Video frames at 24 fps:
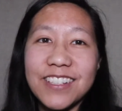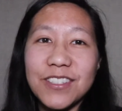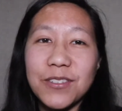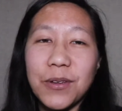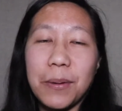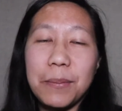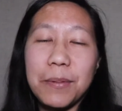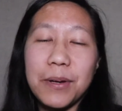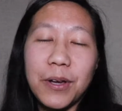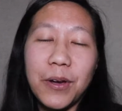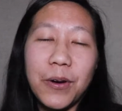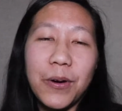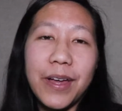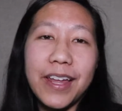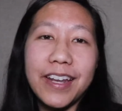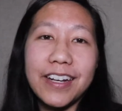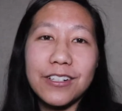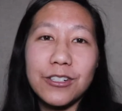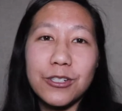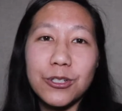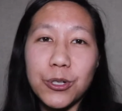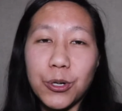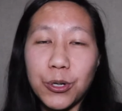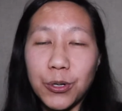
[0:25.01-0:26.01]
So I'm gonna go ahead
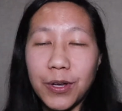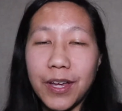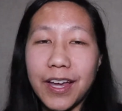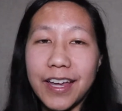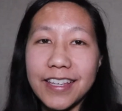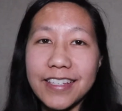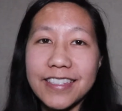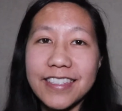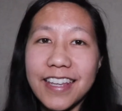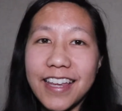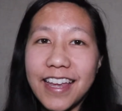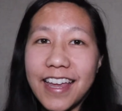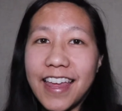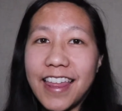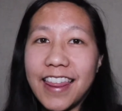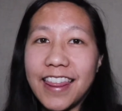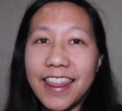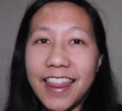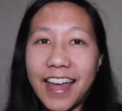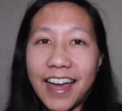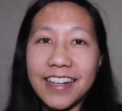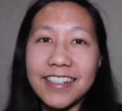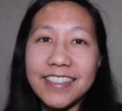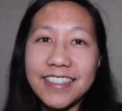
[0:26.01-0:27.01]
and show you guys
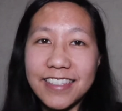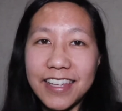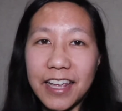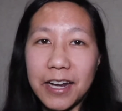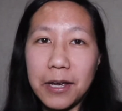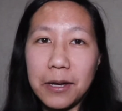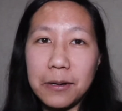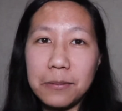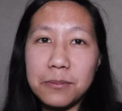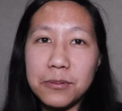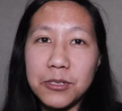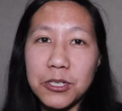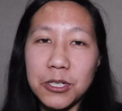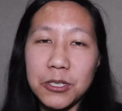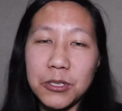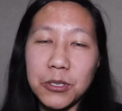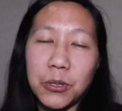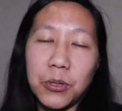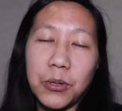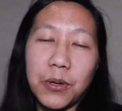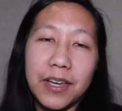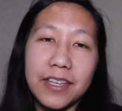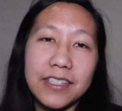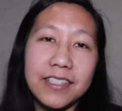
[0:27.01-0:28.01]
that setup just so
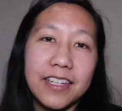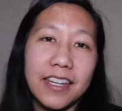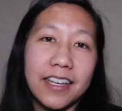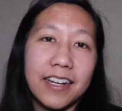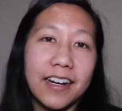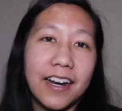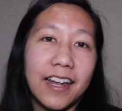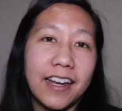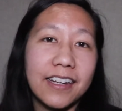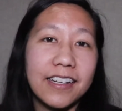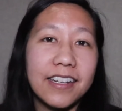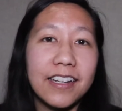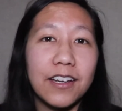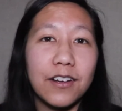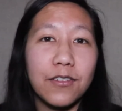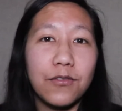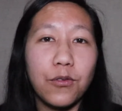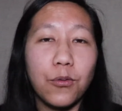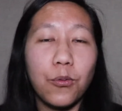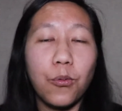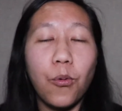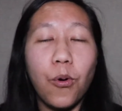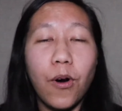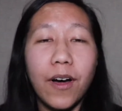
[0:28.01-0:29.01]
you guys get an idea of
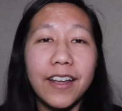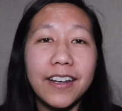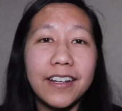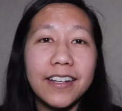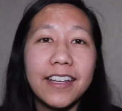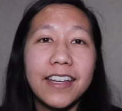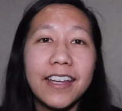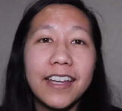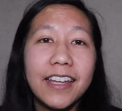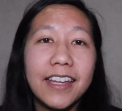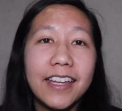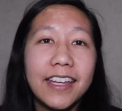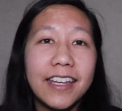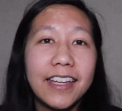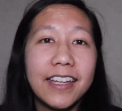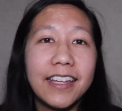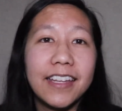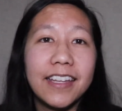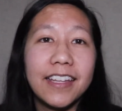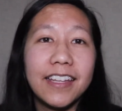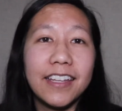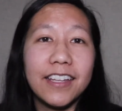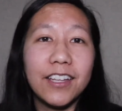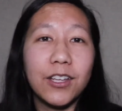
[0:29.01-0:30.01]
what
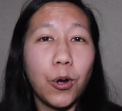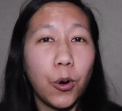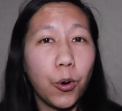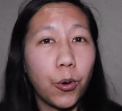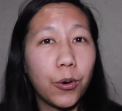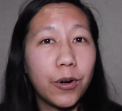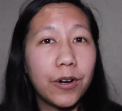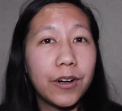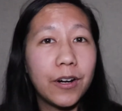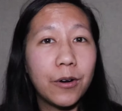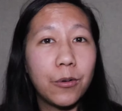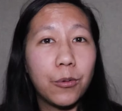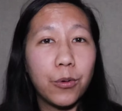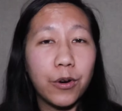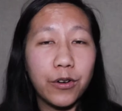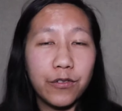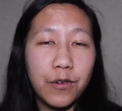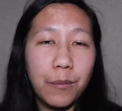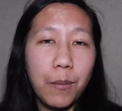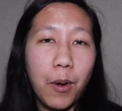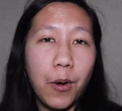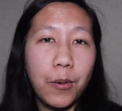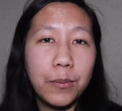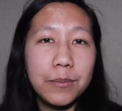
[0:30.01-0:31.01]
your work
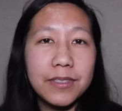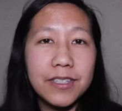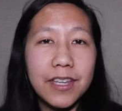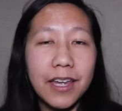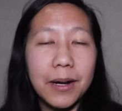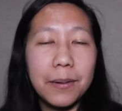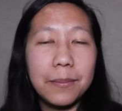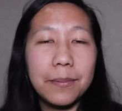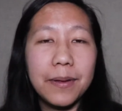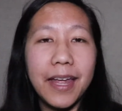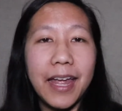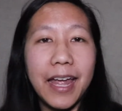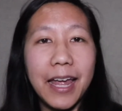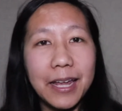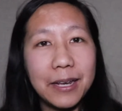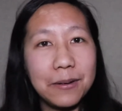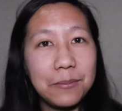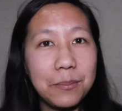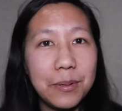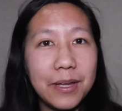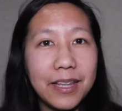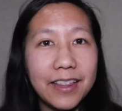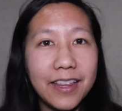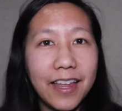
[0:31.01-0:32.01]
from home setup can
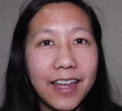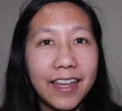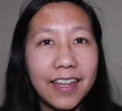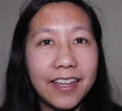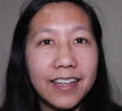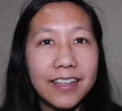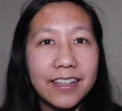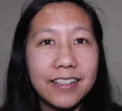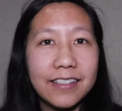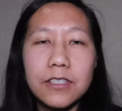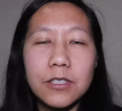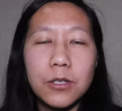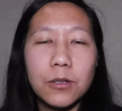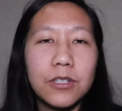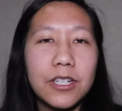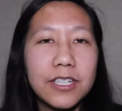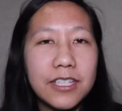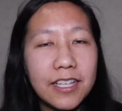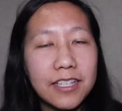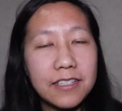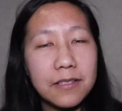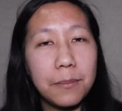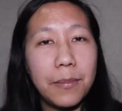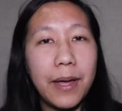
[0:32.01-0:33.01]
be like. So just
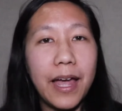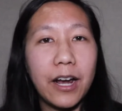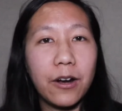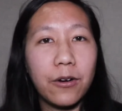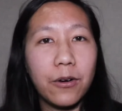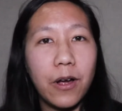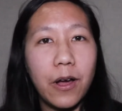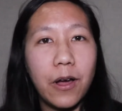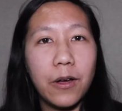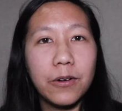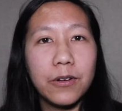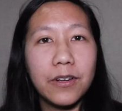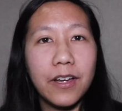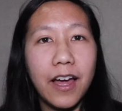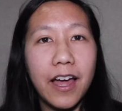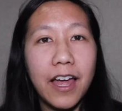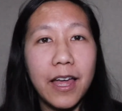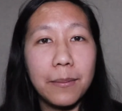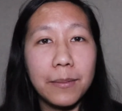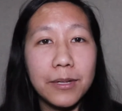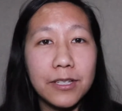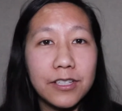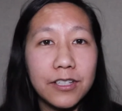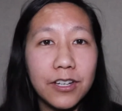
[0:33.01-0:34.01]
as a background, I
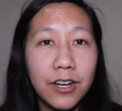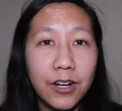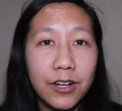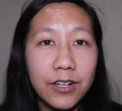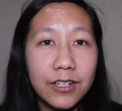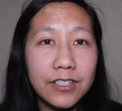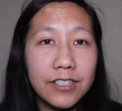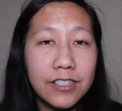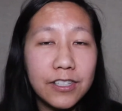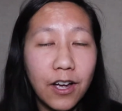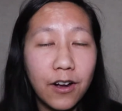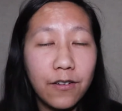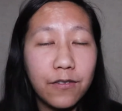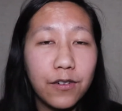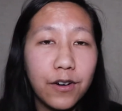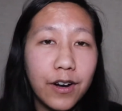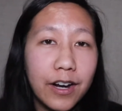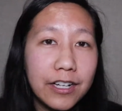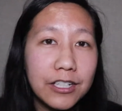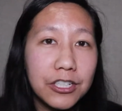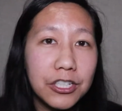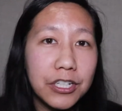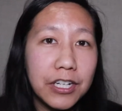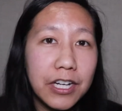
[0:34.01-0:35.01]
am a current software
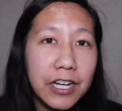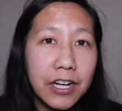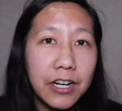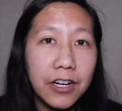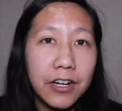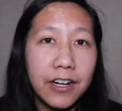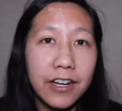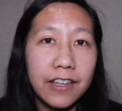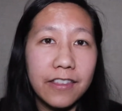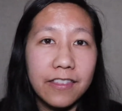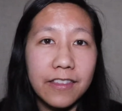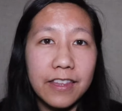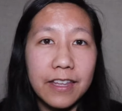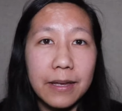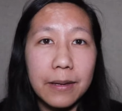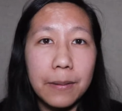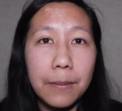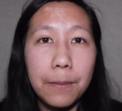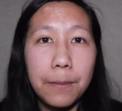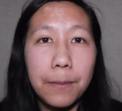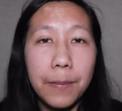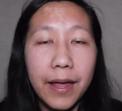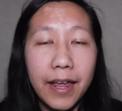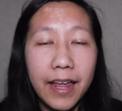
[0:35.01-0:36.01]
engineer in the
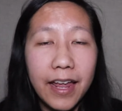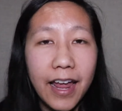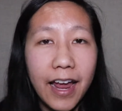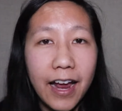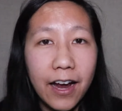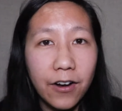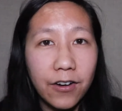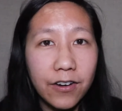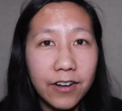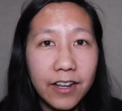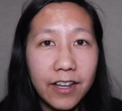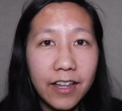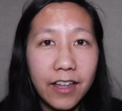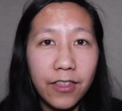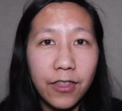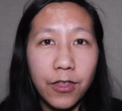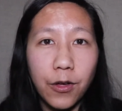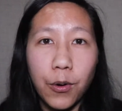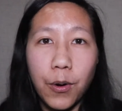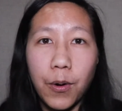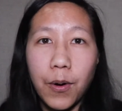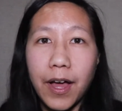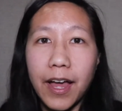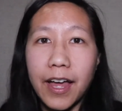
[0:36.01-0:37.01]
Bay Area,
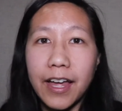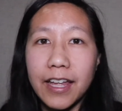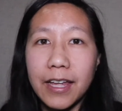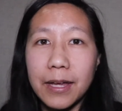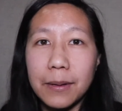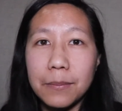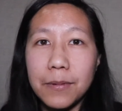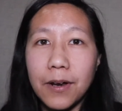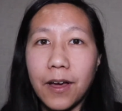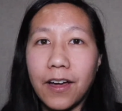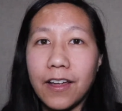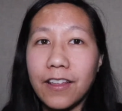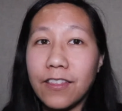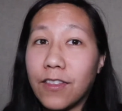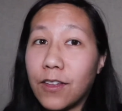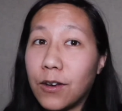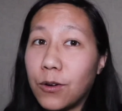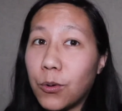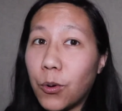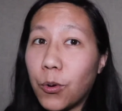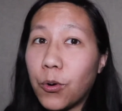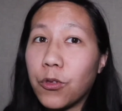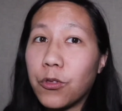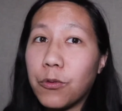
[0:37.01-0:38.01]
though I am not in the
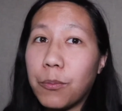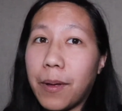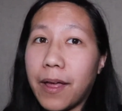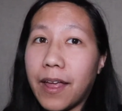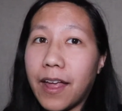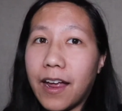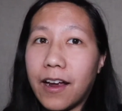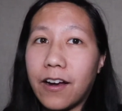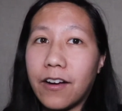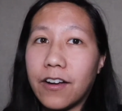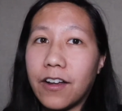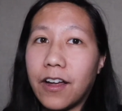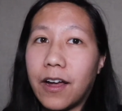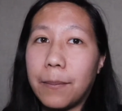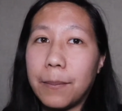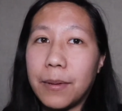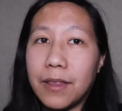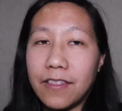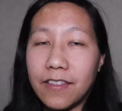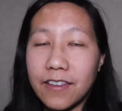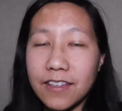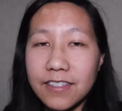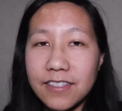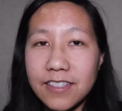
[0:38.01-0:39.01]
North Bay Area, I'm
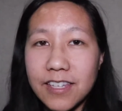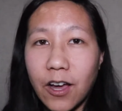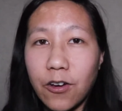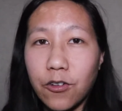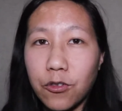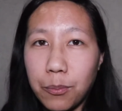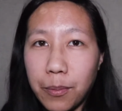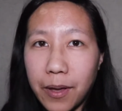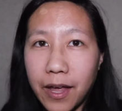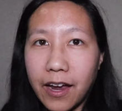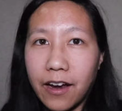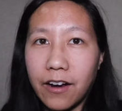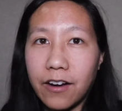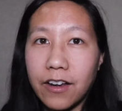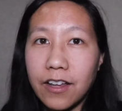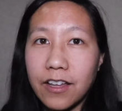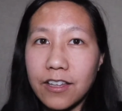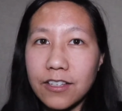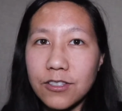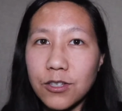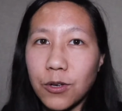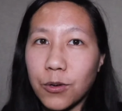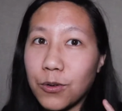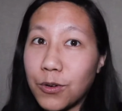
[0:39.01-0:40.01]
in the South Bay
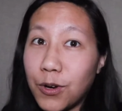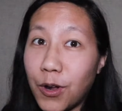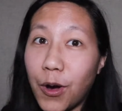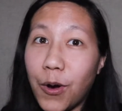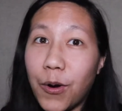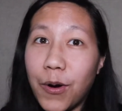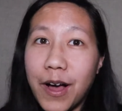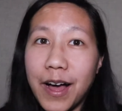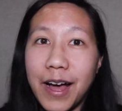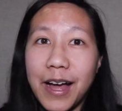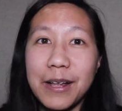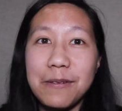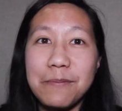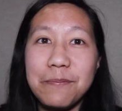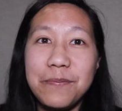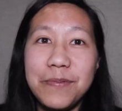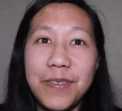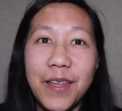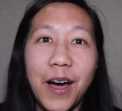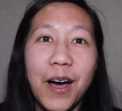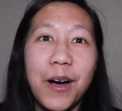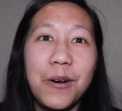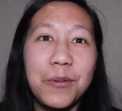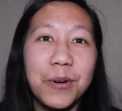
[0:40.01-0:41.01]
Area. So no, I'm
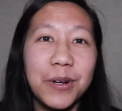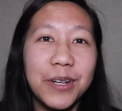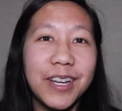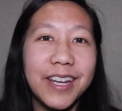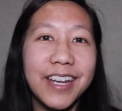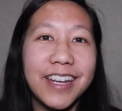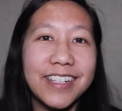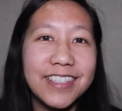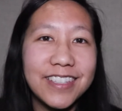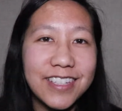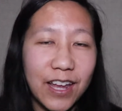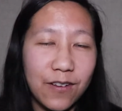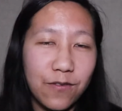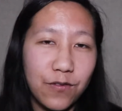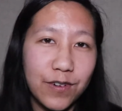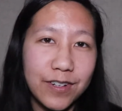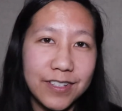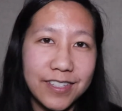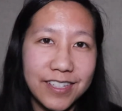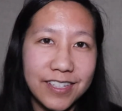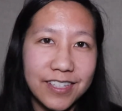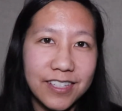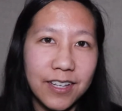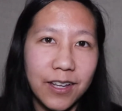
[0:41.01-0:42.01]
not working in San
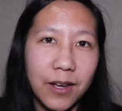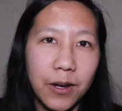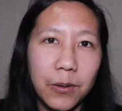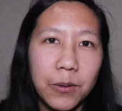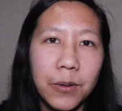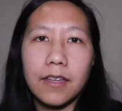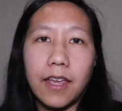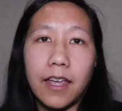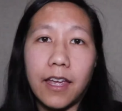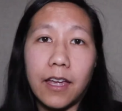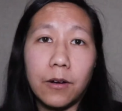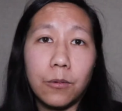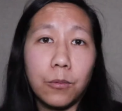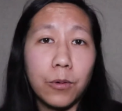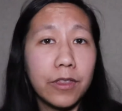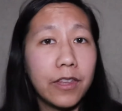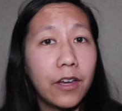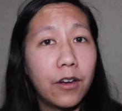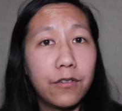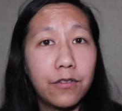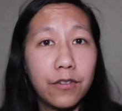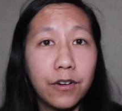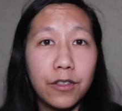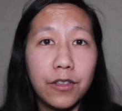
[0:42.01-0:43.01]
Francisco. And
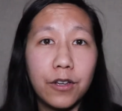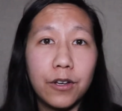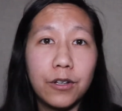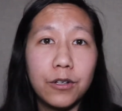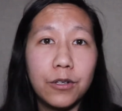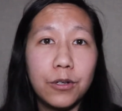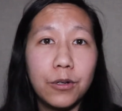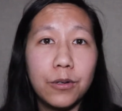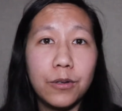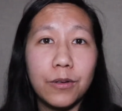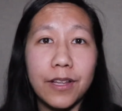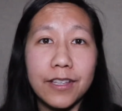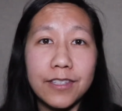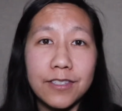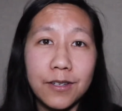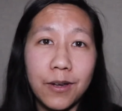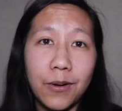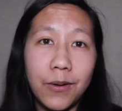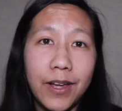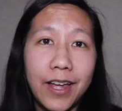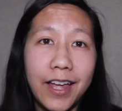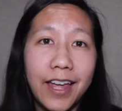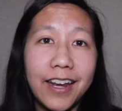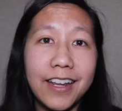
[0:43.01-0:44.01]
without further ado, let's go
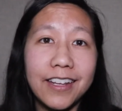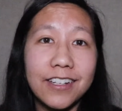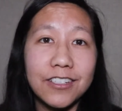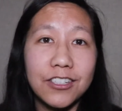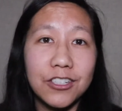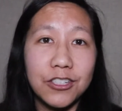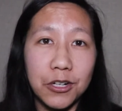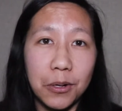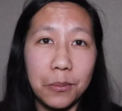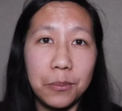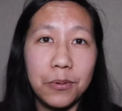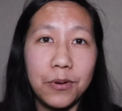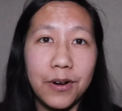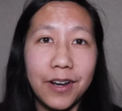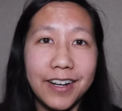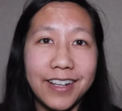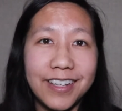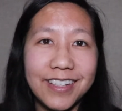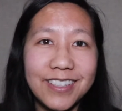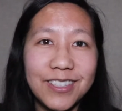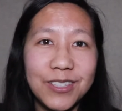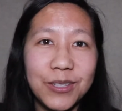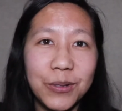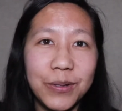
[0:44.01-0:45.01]
ahead and jump right
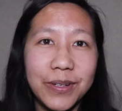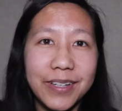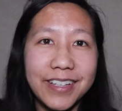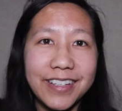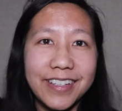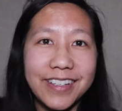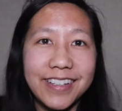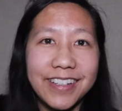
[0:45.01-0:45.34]
into it.